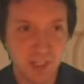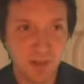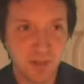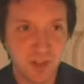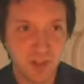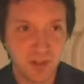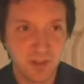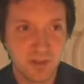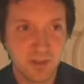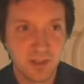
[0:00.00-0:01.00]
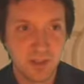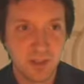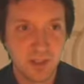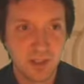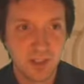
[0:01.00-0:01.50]
commission.
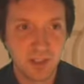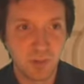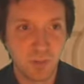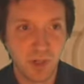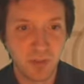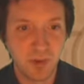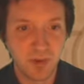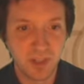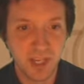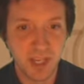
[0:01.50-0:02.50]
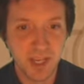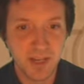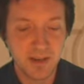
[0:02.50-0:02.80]
Is it one per day?